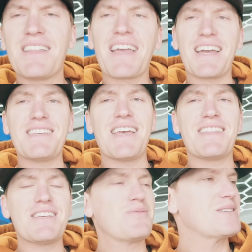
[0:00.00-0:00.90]
Like I said,
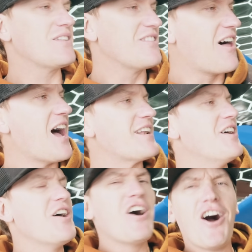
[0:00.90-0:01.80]
this was a lot
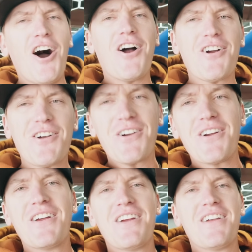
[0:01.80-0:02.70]

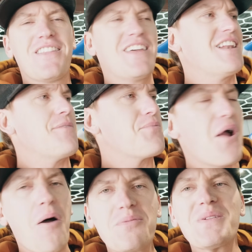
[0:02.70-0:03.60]
harder than it
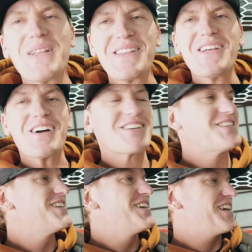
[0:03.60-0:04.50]
probably
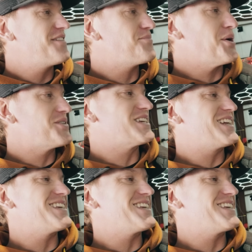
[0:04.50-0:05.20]
looks in person.